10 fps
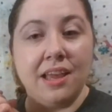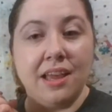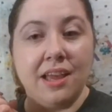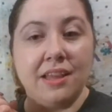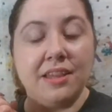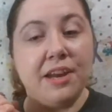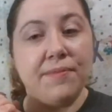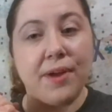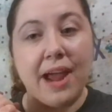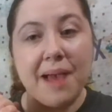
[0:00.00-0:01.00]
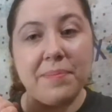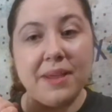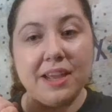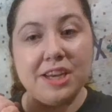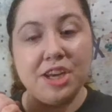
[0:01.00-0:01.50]
And then if you're happy
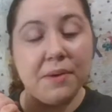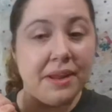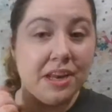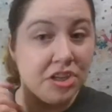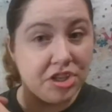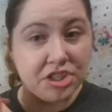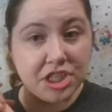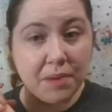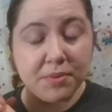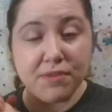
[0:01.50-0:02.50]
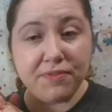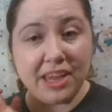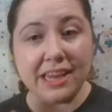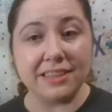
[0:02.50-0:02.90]
and you know it, you stomp your feet.